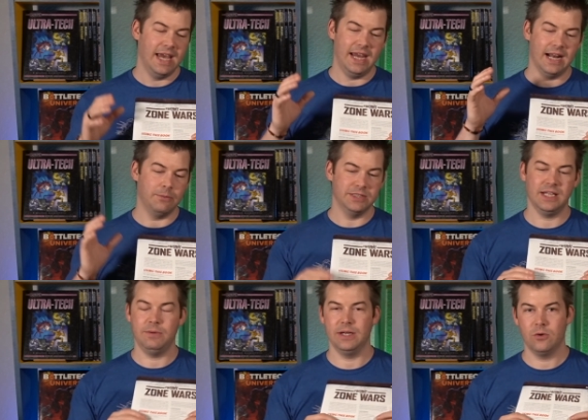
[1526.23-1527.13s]
and I wish
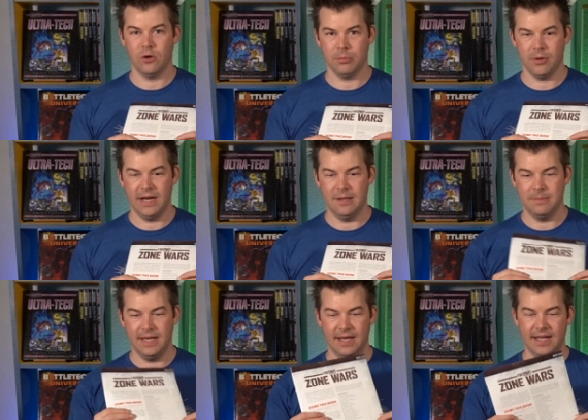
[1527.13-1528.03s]
they would incorporate them.
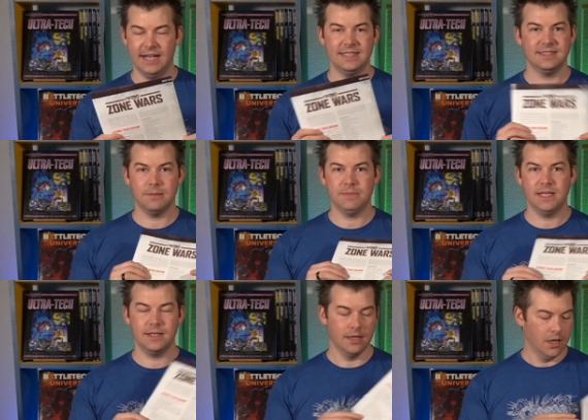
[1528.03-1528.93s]
And it's something,